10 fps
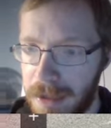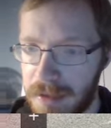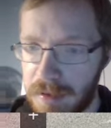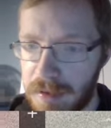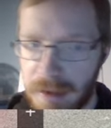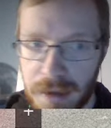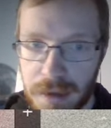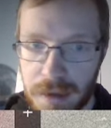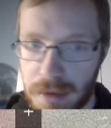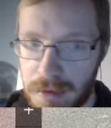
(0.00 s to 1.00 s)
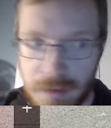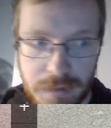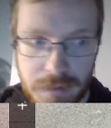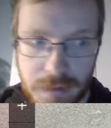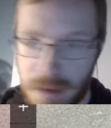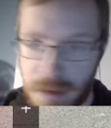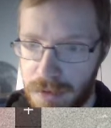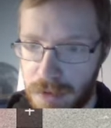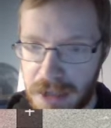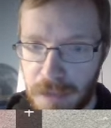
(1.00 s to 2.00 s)
like. Well,
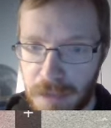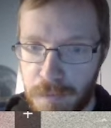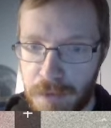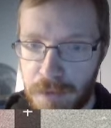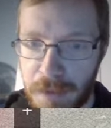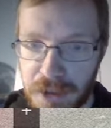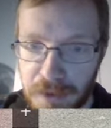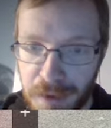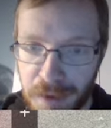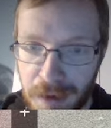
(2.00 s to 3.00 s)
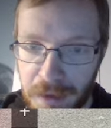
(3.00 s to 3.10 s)
actually, pretty much north south.